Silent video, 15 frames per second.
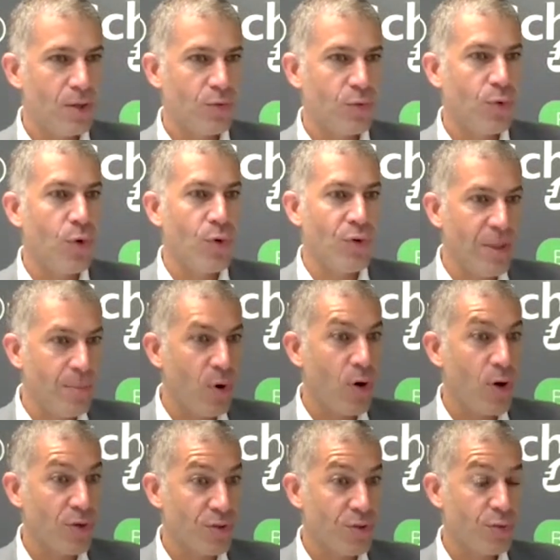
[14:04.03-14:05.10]
to enable
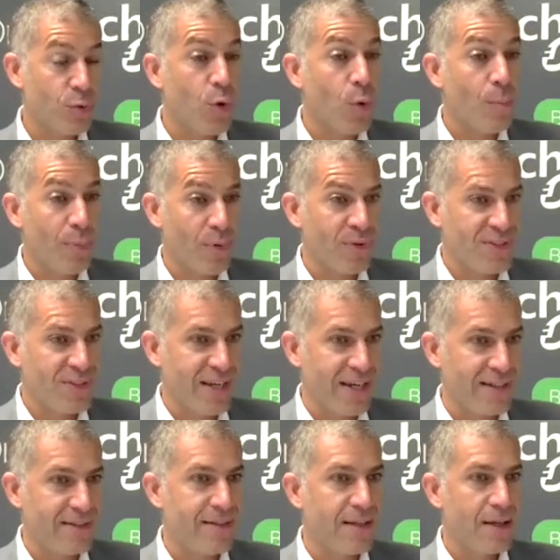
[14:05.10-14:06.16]
us to
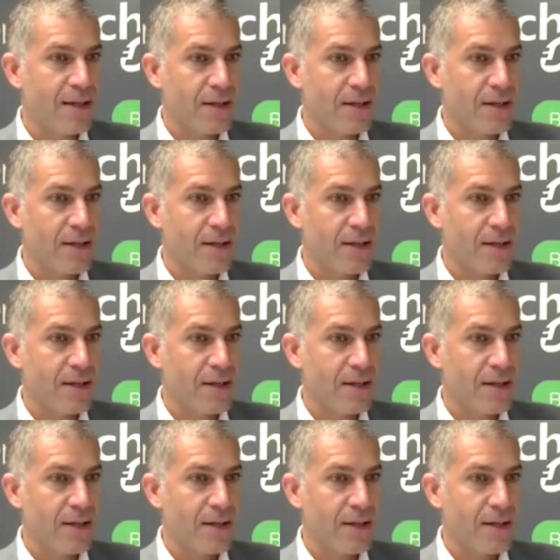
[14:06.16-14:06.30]
compensate